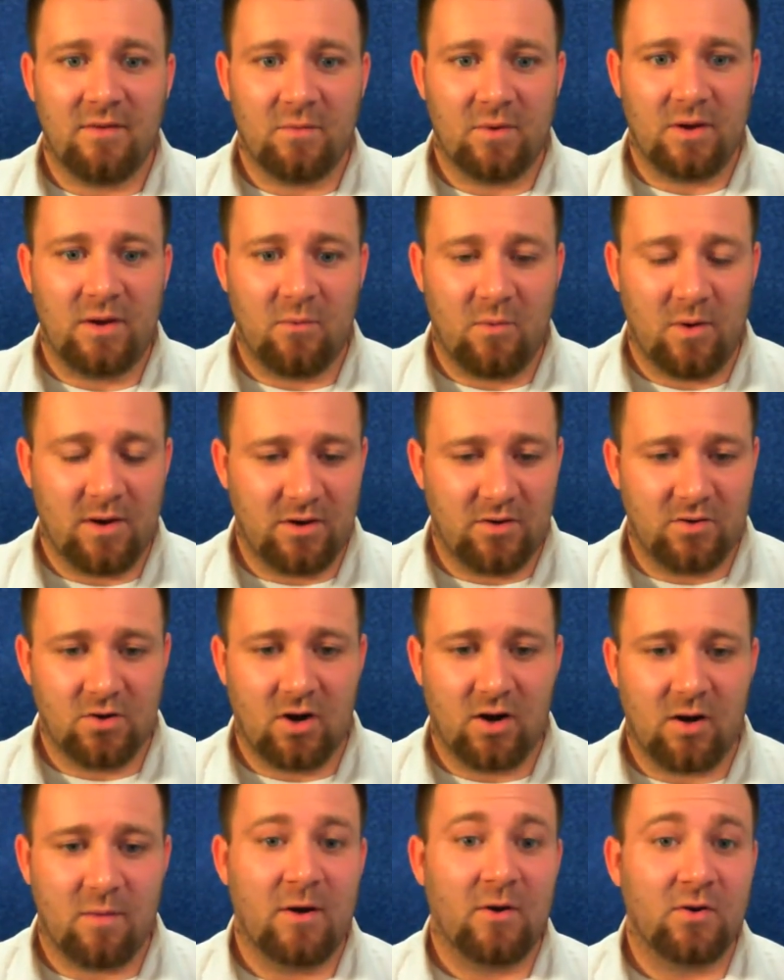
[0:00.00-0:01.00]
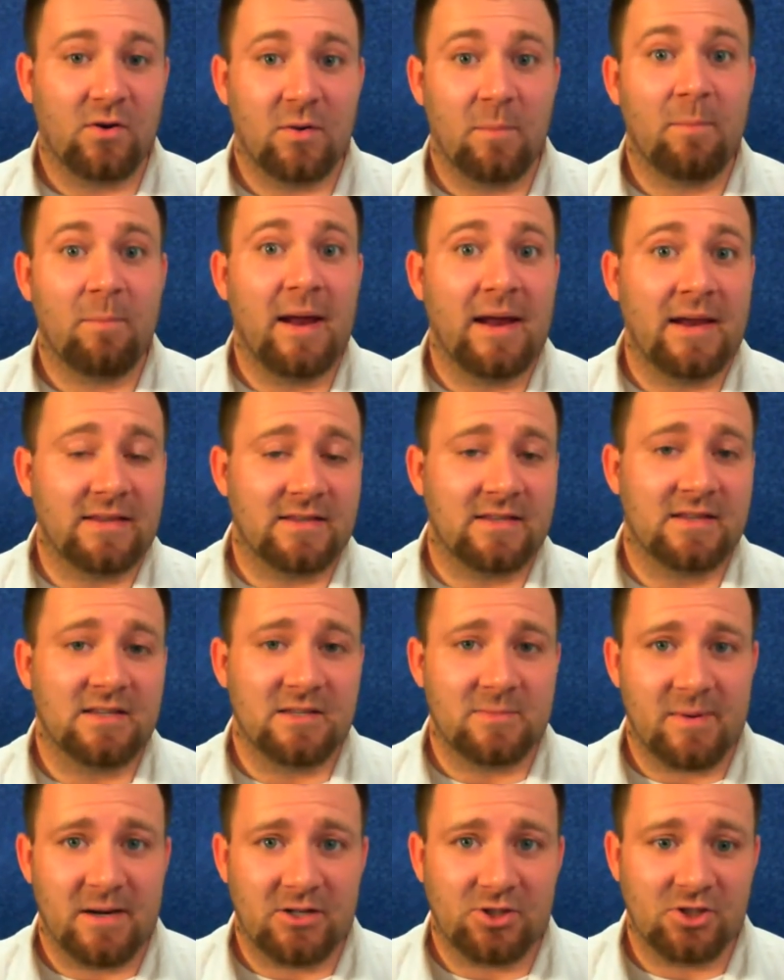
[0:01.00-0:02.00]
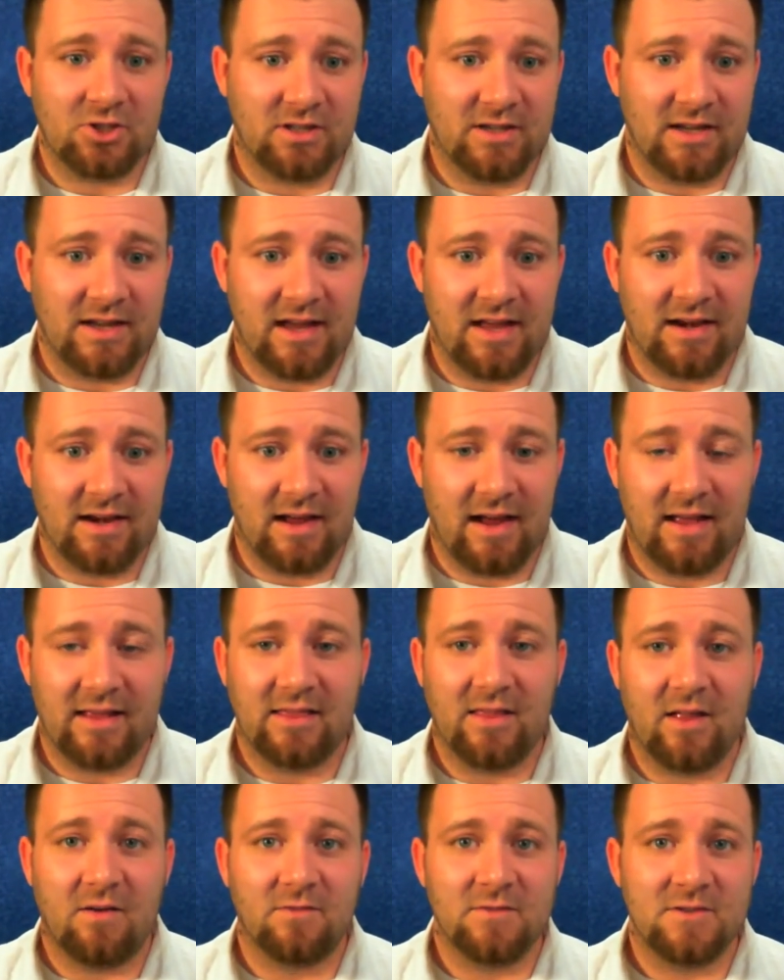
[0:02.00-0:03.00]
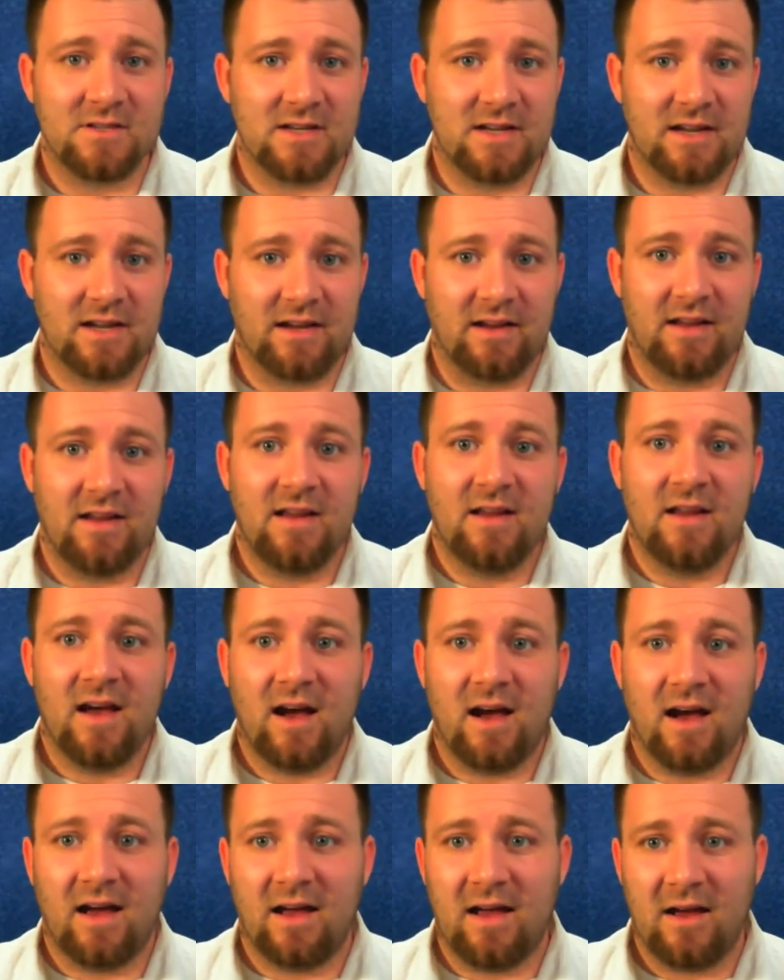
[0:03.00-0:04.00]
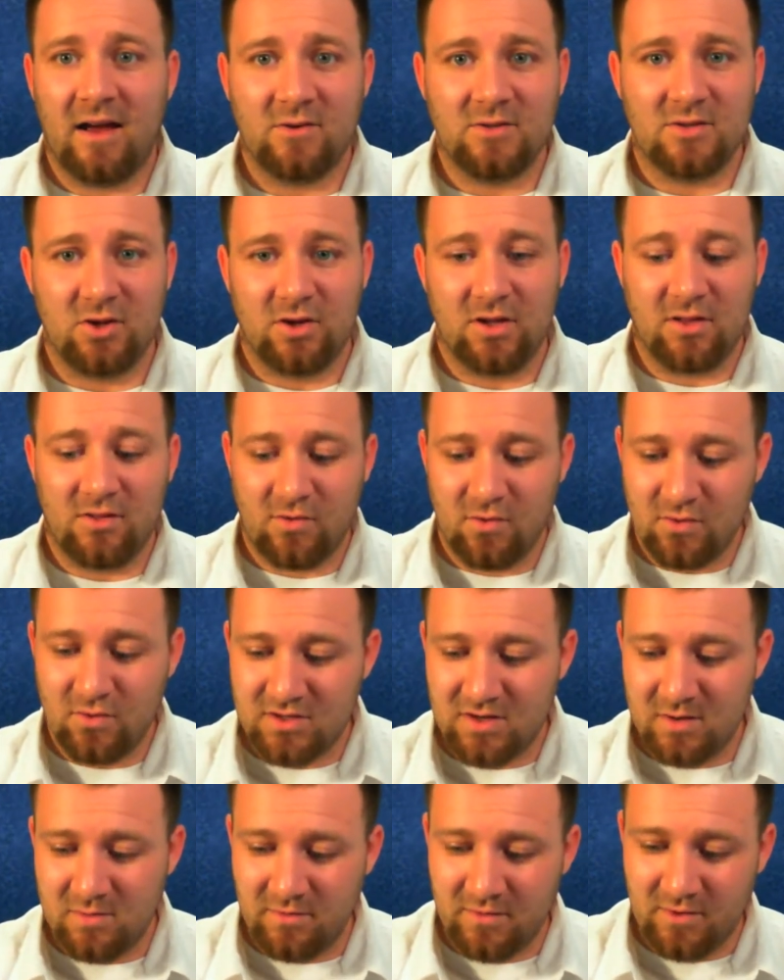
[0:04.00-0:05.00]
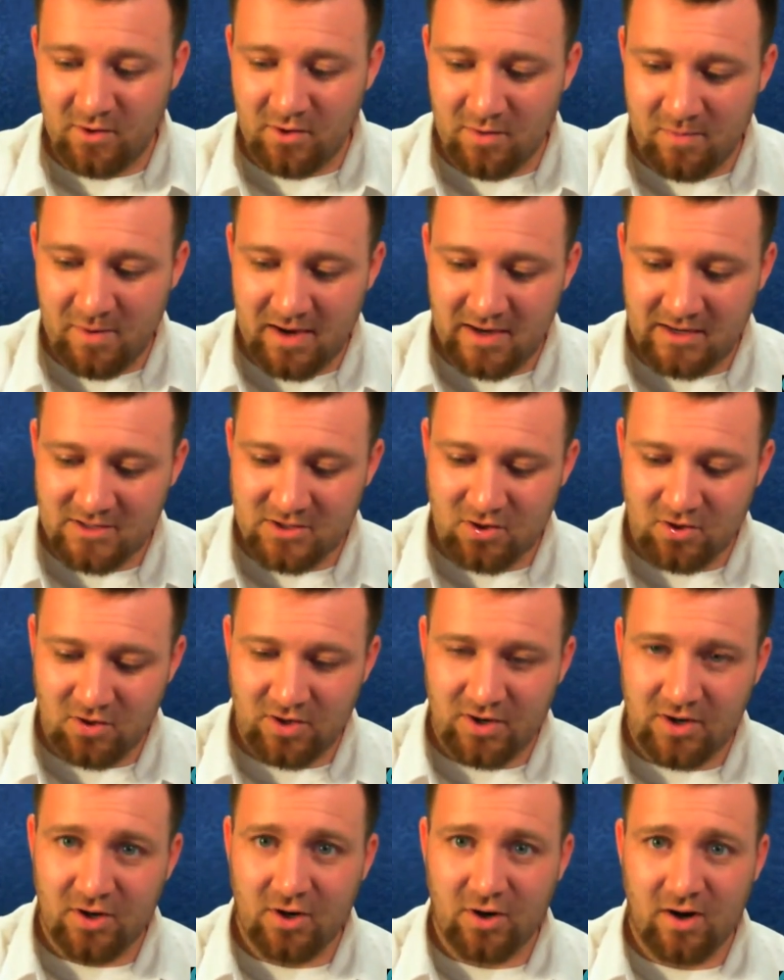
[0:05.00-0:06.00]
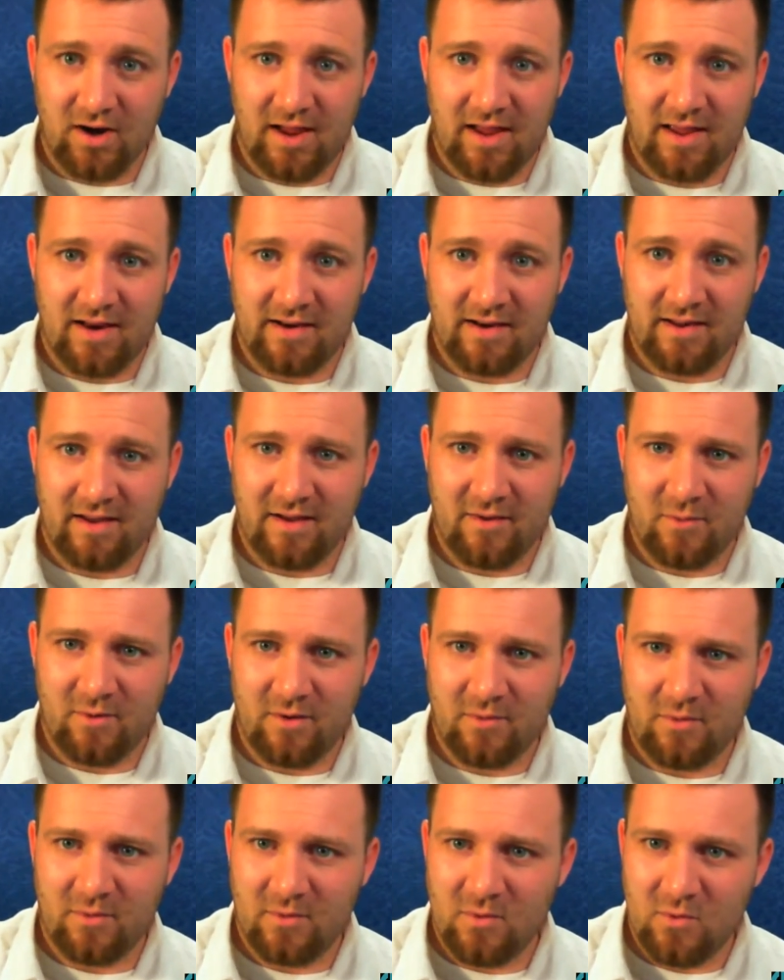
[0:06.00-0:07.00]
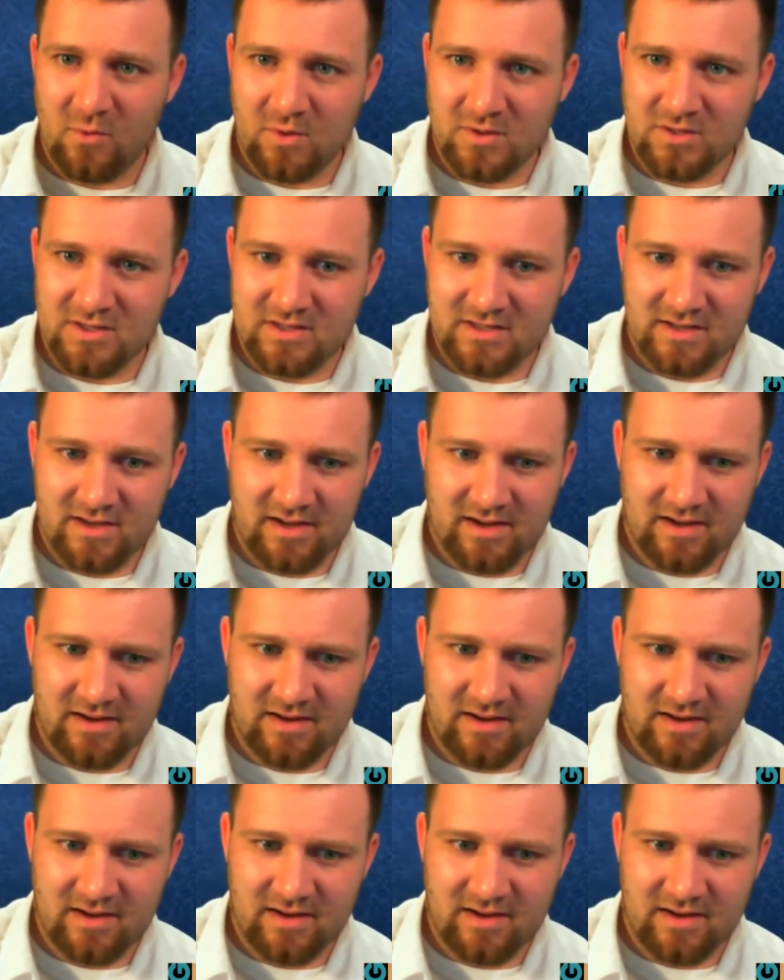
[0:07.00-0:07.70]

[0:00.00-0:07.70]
when you talk about debates especially, and I love seeing, I was looking through some of your debates earlier, and who was it,